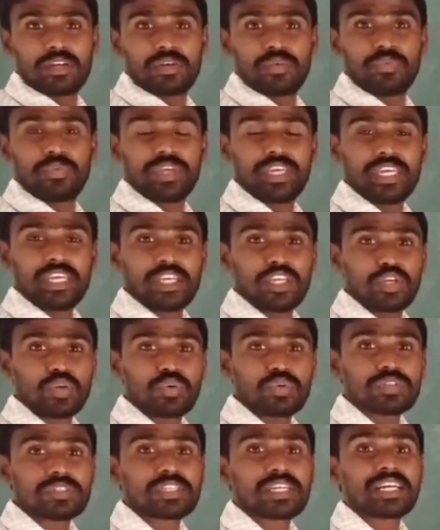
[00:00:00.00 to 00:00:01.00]
we
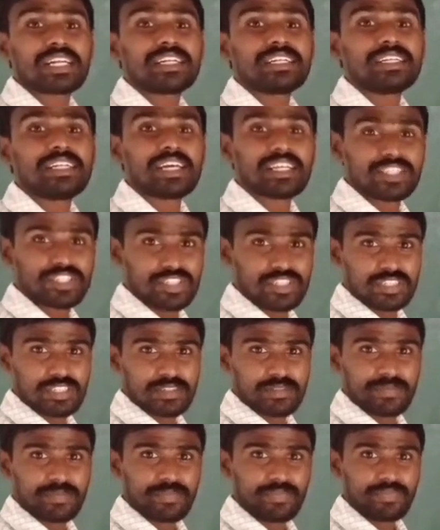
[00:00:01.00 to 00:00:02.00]
use
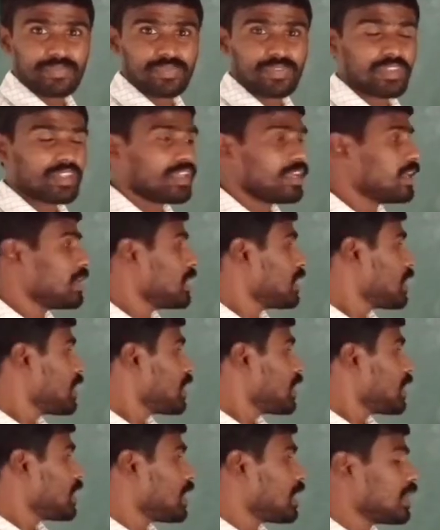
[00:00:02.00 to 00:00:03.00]
does,
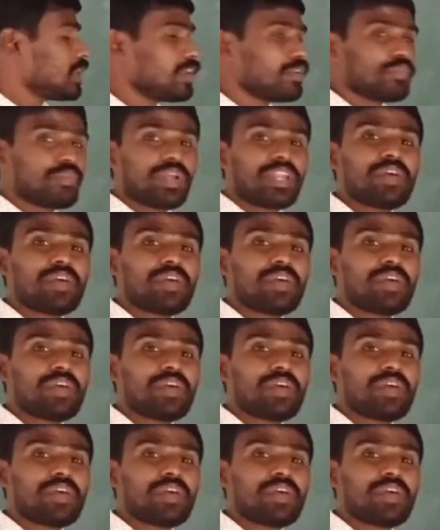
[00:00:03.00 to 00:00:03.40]
and